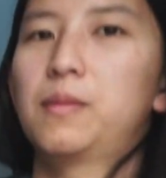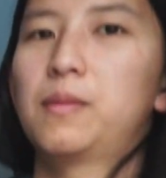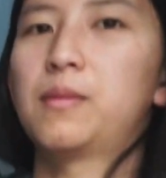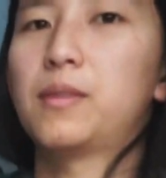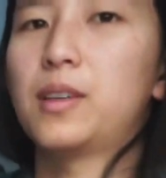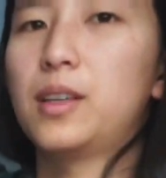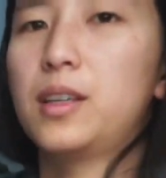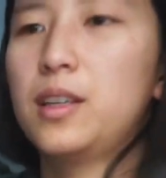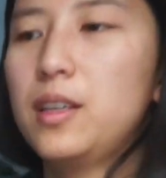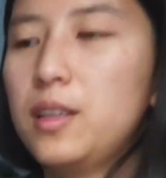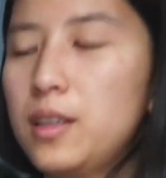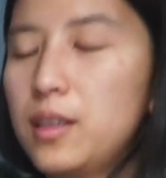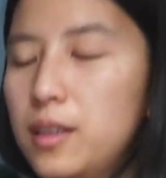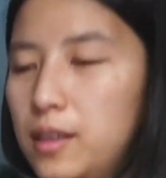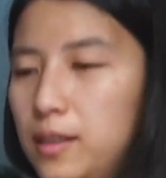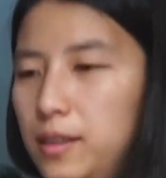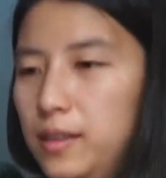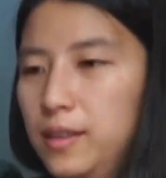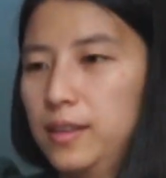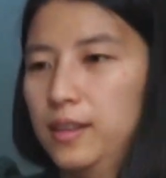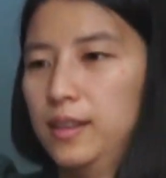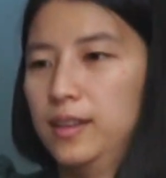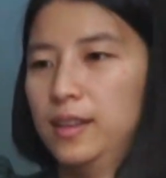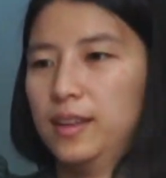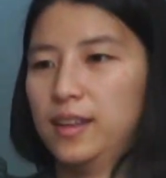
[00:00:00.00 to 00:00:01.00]
Ready?
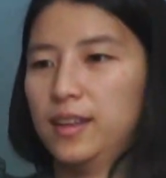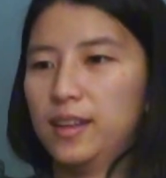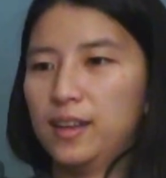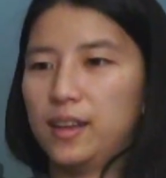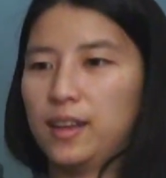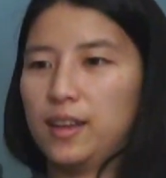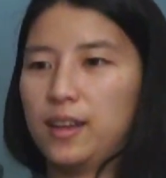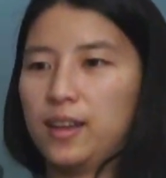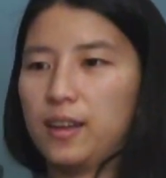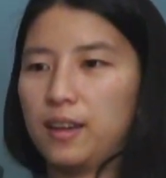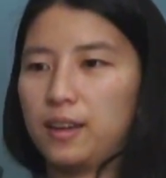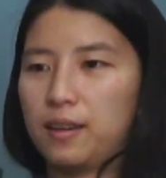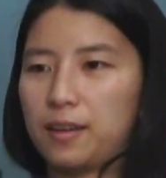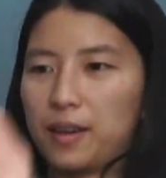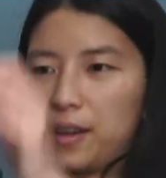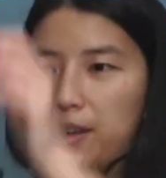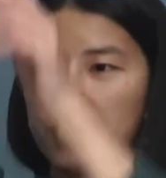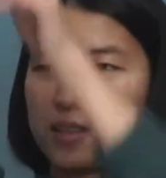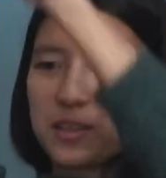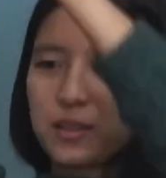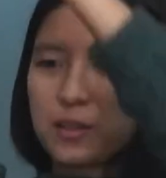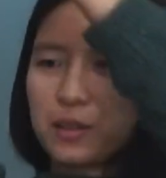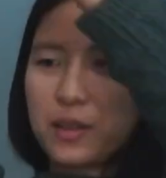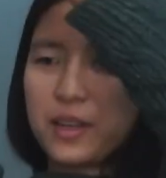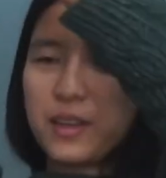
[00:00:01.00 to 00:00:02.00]
Okay,
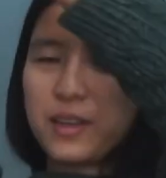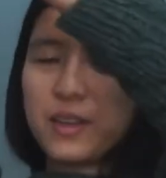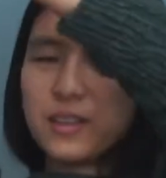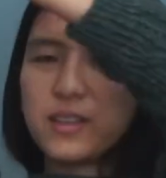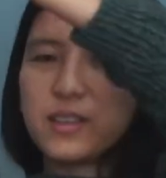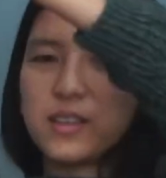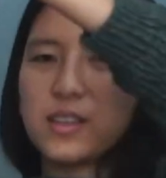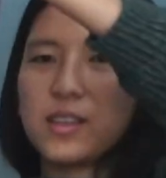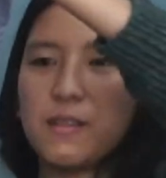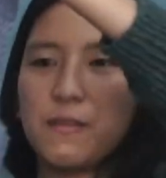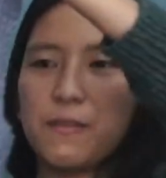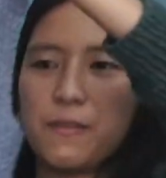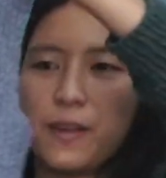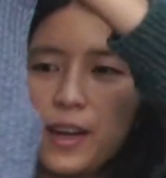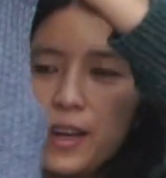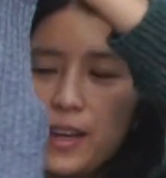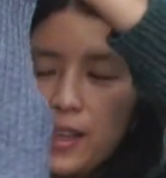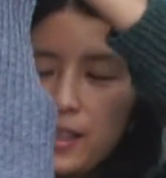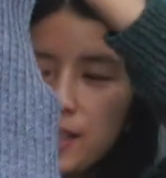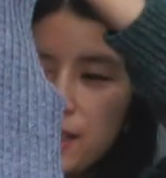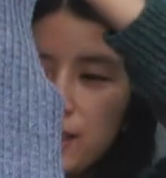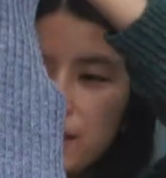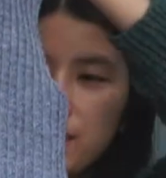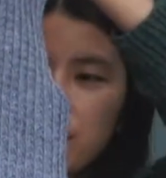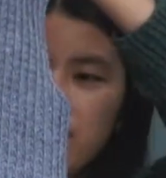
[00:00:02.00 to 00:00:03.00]
so here's the
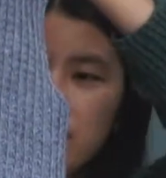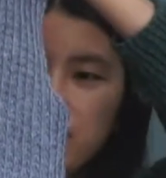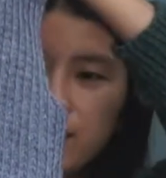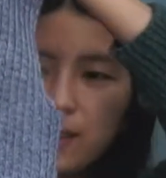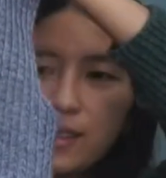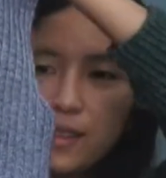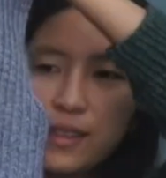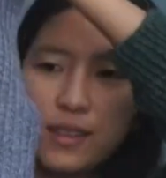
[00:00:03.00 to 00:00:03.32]
vest.